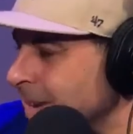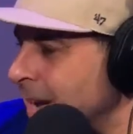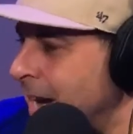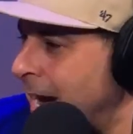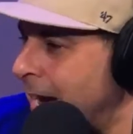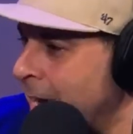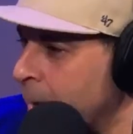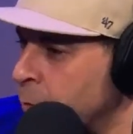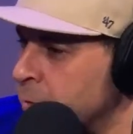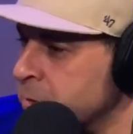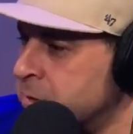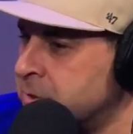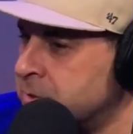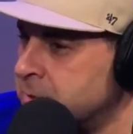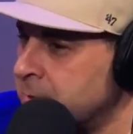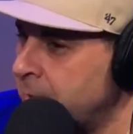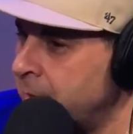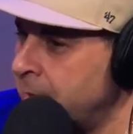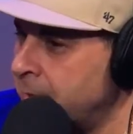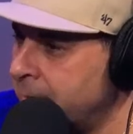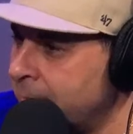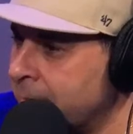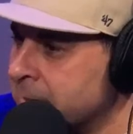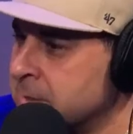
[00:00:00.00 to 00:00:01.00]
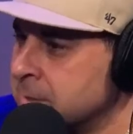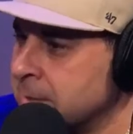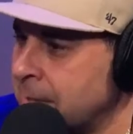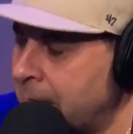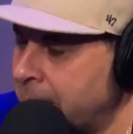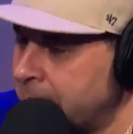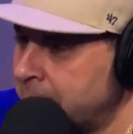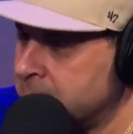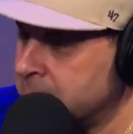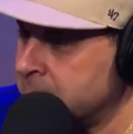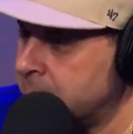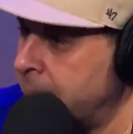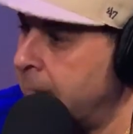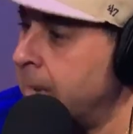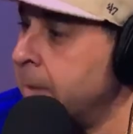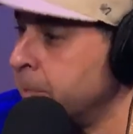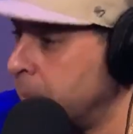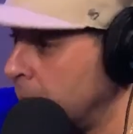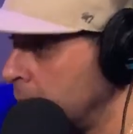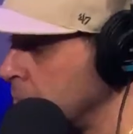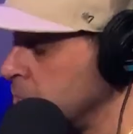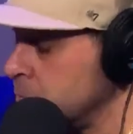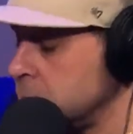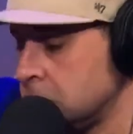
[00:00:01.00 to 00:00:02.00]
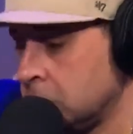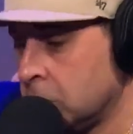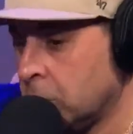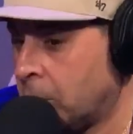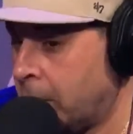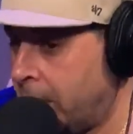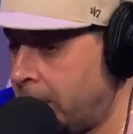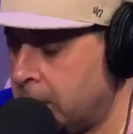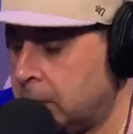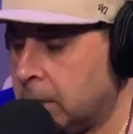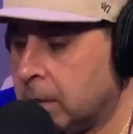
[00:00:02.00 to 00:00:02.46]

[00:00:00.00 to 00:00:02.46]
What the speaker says: I would say that's not his game, but you're right.